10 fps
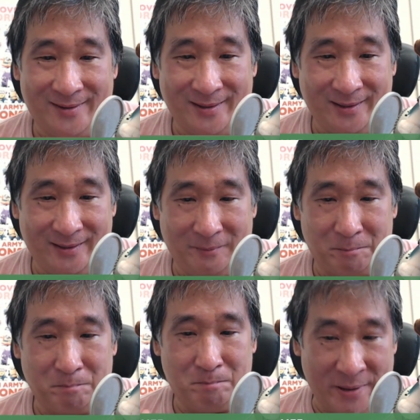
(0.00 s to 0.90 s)
The
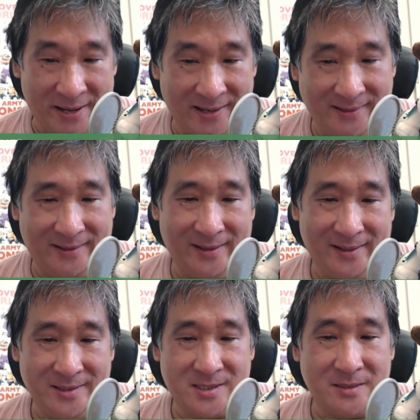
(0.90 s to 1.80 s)
pain
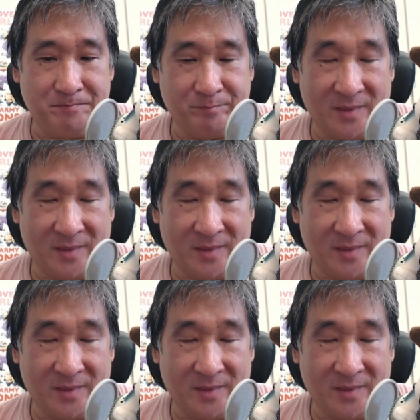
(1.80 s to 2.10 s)
is